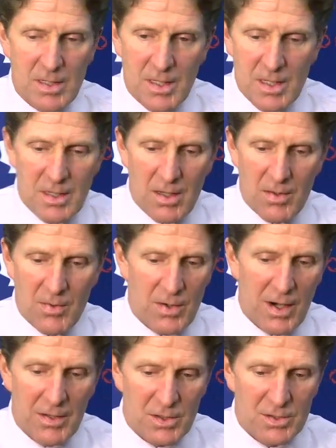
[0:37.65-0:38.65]
and
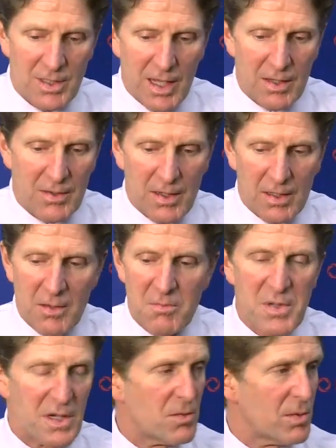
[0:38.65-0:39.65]
they're understanding that
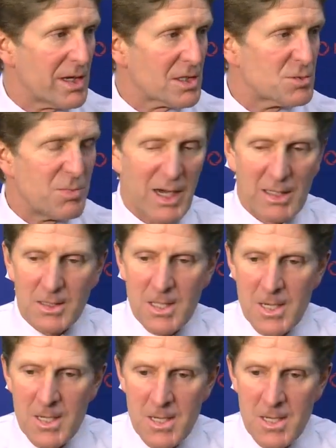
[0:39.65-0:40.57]
compete we expect.